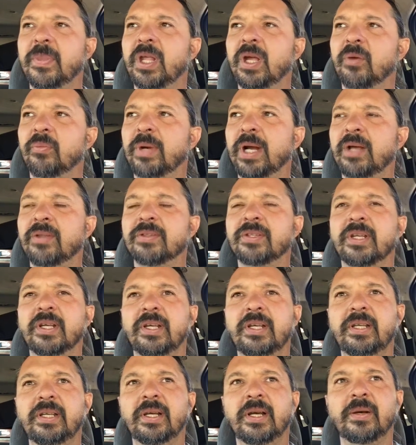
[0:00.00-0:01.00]
around
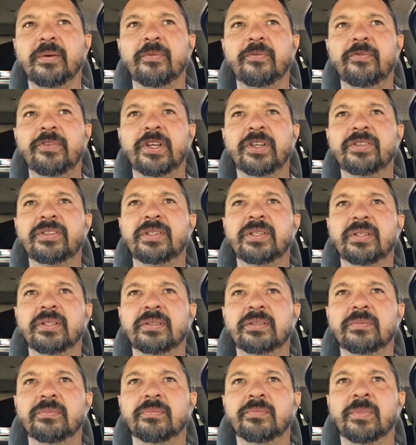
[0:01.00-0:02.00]
the 5th
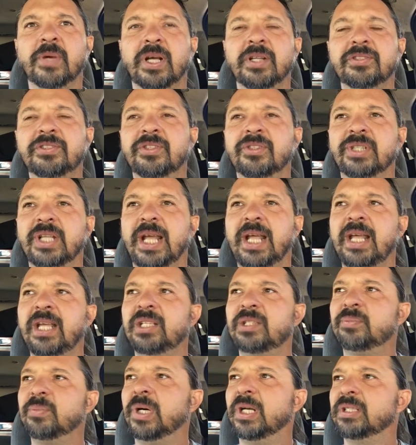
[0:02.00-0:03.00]
month to the
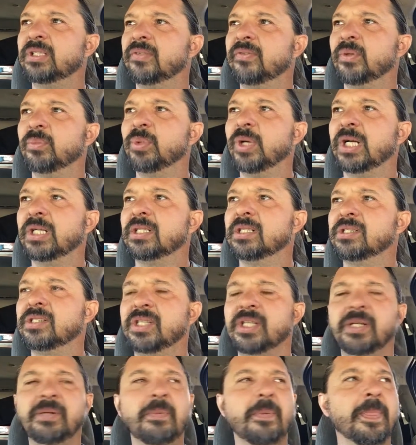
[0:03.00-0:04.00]
8th month of her
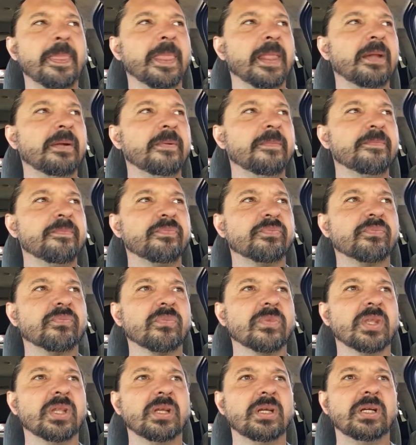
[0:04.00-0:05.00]
pregnancy,
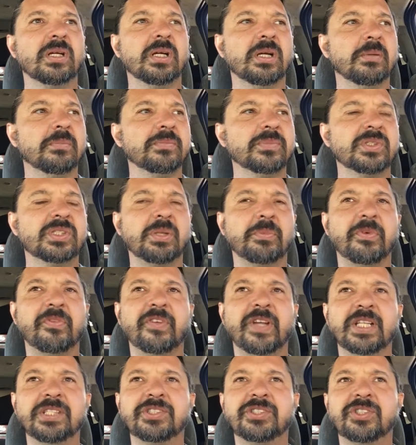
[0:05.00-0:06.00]
some
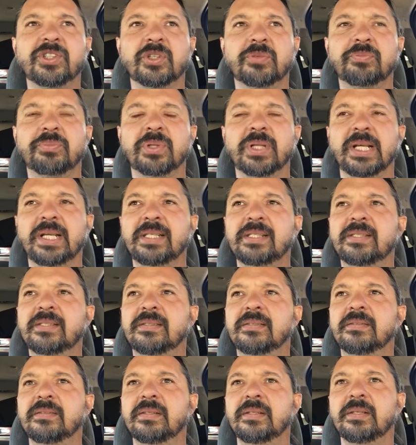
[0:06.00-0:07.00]
events took
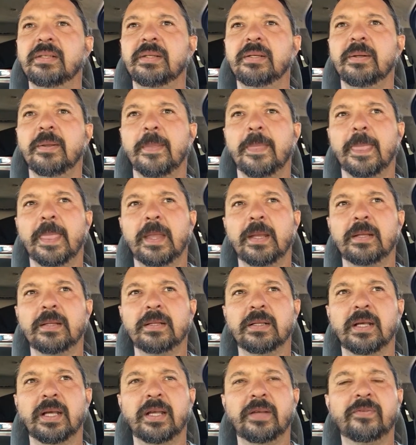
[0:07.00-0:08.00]
place.
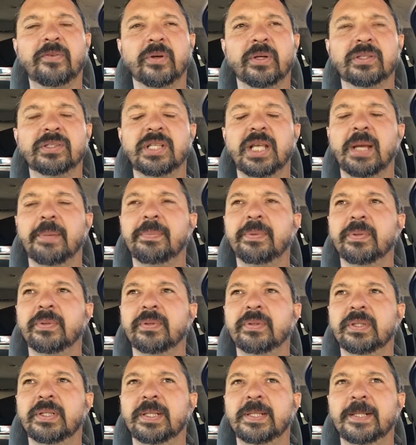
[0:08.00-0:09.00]
Like, for
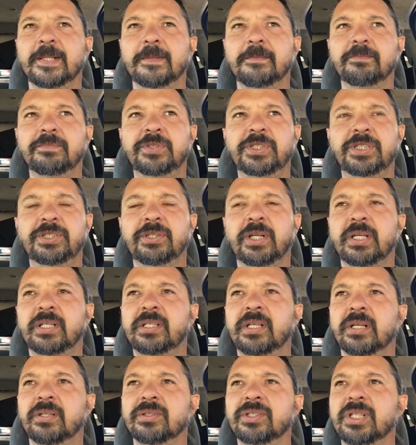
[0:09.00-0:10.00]
example, she tried to
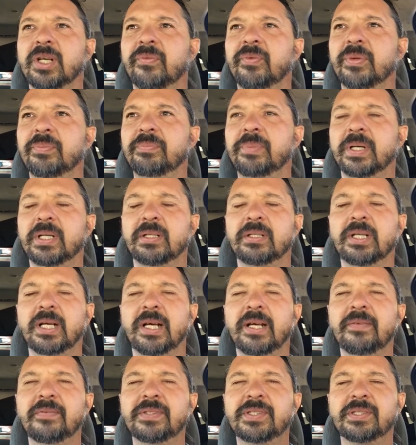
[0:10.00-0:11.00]
cut herself with butter
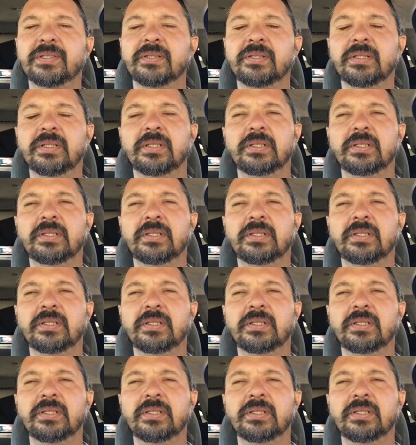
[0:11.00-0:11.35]
knives.